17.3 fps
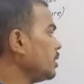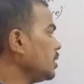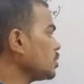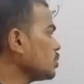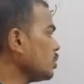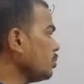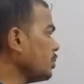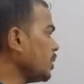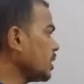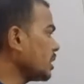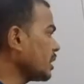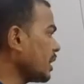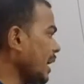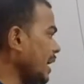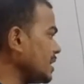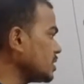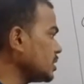Yes,
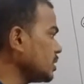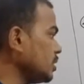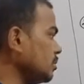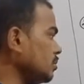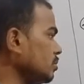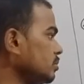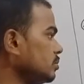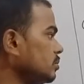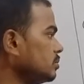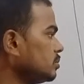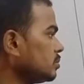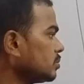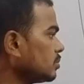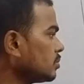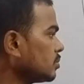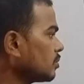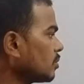but
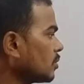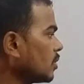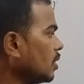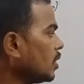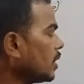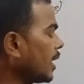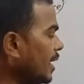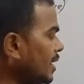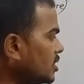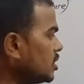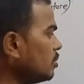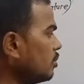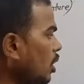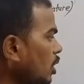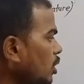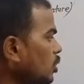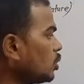
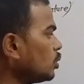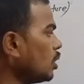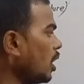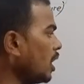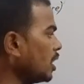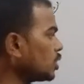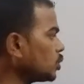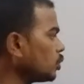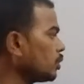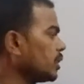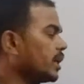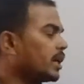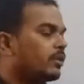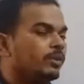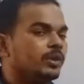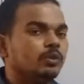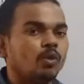calcium also
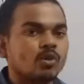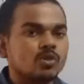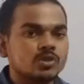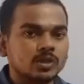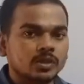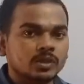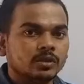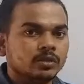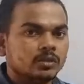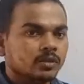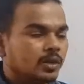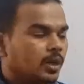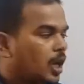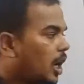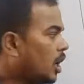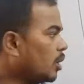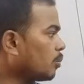react with water
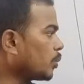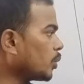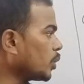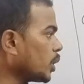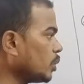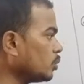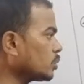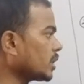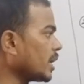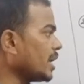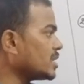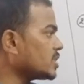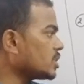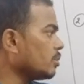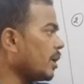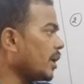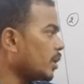and produce
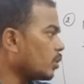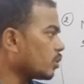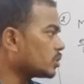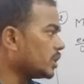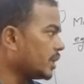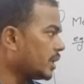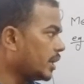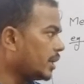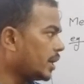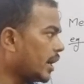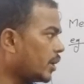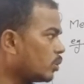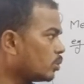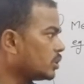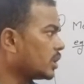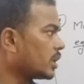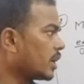calcium hydroxide and
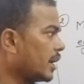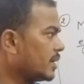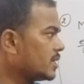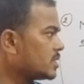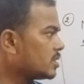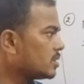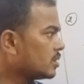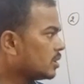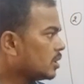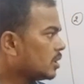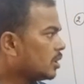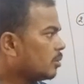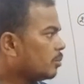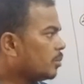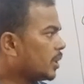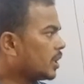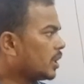hydrogen gas,
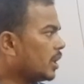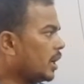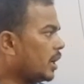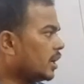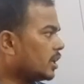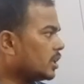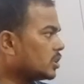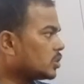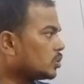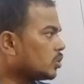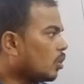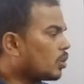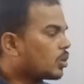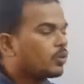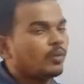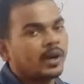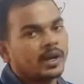but it is
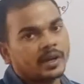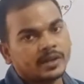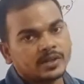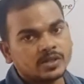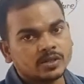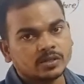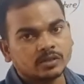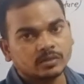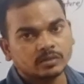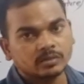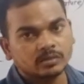not violent.